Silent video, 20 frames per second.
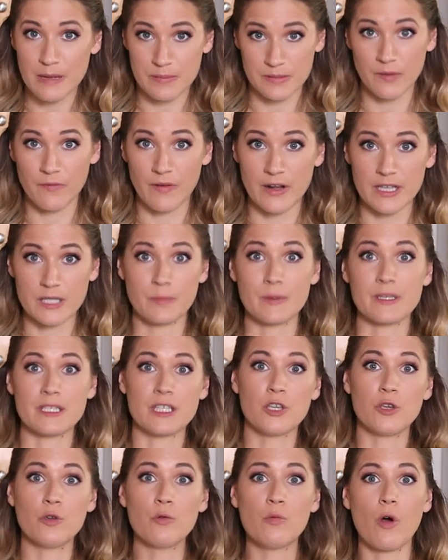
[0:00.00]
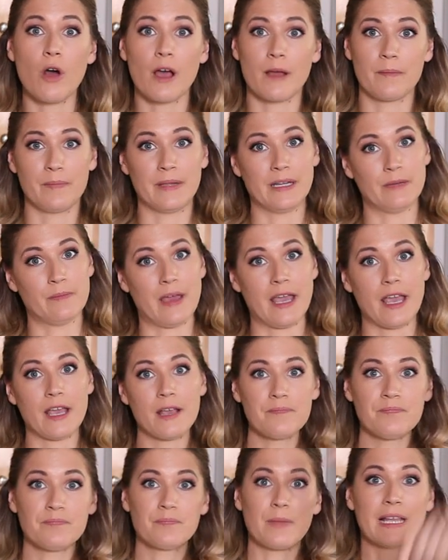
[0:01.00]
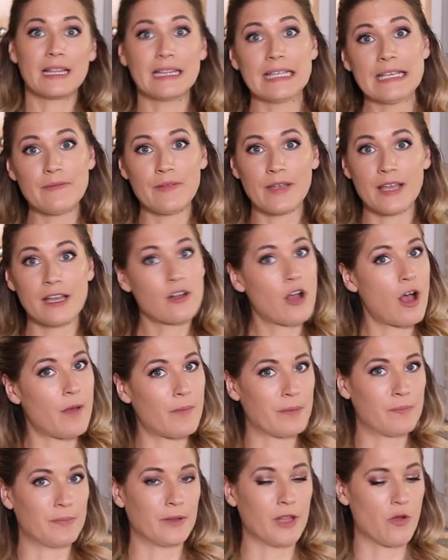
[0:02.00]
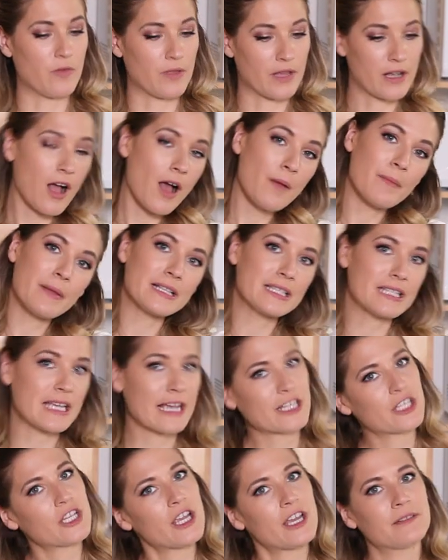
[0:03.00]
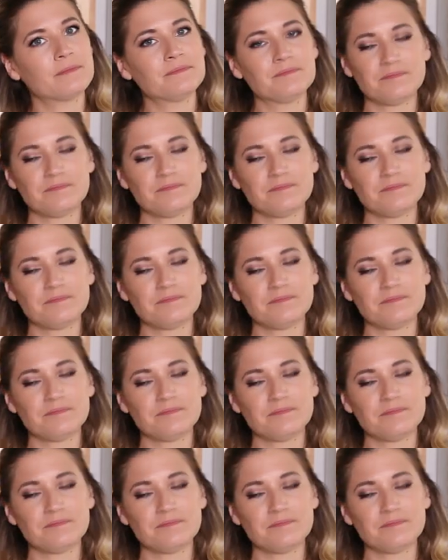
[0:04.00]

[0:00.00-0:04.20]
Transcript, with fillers: types of recipes you want me to make by leaving a comment below in the comment section.